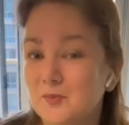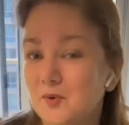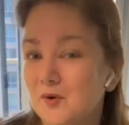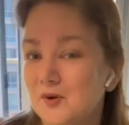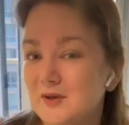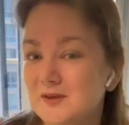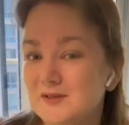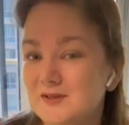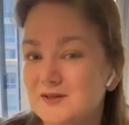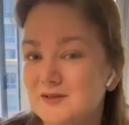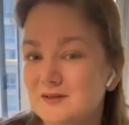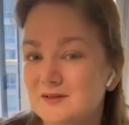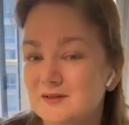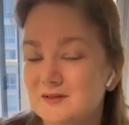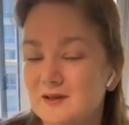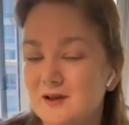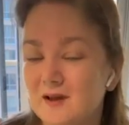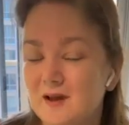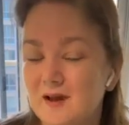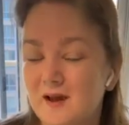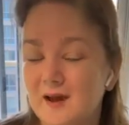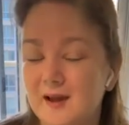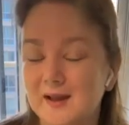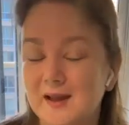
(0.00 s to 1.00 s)
goes the
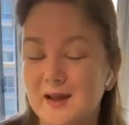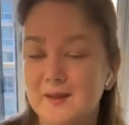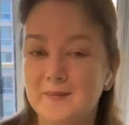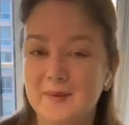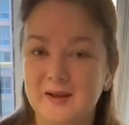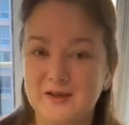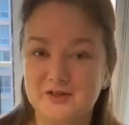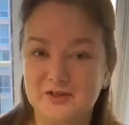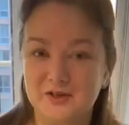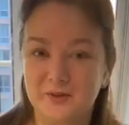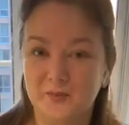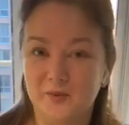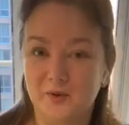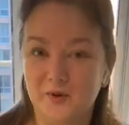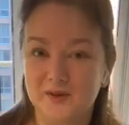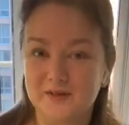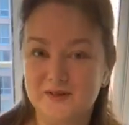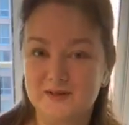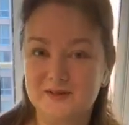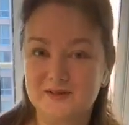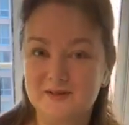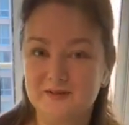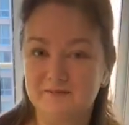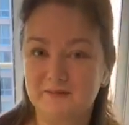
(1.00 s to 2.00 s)
points. I get
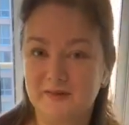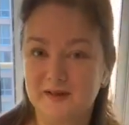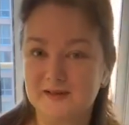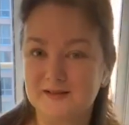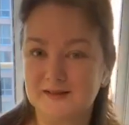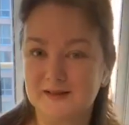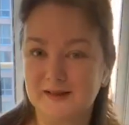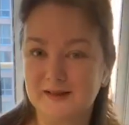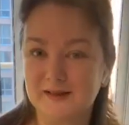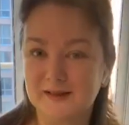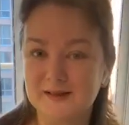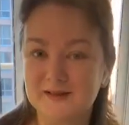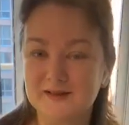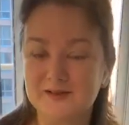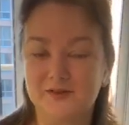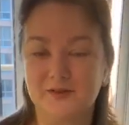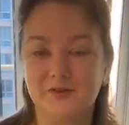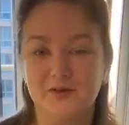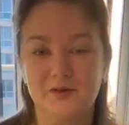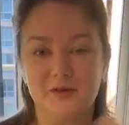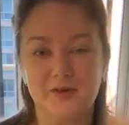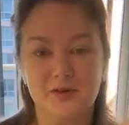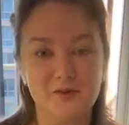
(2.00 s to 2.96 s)
matching points, basically.